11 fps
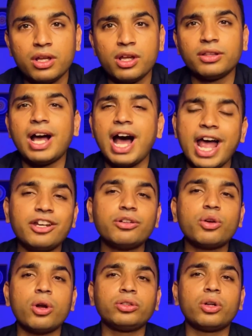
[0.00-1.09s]
The iron
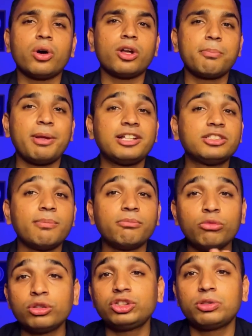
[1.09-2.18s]
condor makes the
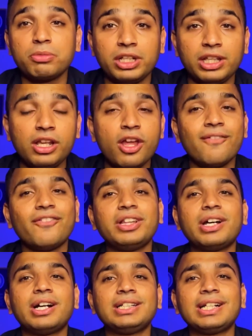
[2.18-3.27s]
most money when
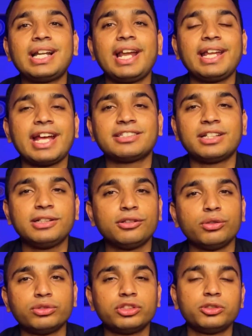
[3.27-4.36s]
the underlying asset
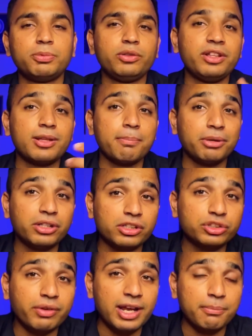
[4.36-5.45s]
closes between the middle
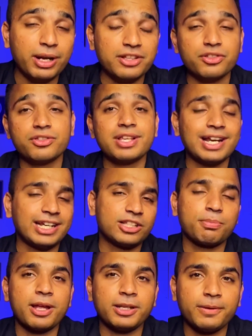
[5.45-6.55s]
strike prices at
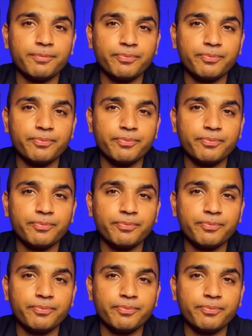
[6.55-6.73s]
expiry.